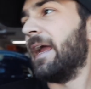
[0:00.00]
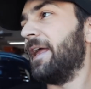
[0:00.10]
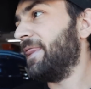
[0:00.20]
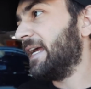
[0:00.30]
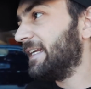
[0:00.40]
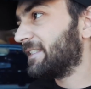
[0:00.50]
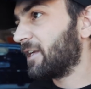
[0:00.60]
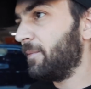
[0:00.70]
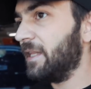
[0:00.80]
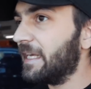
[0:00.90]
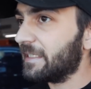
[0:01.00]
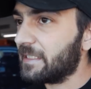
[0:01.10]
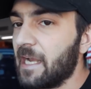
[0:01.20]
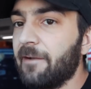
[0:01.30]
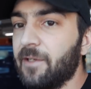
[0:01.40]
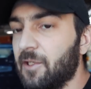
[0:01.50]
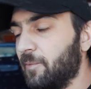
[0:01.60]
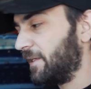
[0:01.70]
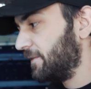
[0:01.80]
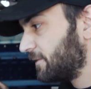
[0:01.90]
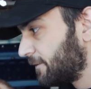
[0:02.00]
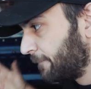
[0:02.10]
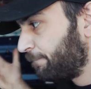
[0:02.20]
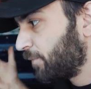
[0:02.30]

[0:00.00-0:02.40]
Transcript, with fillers: and then it's gonna be the STI video because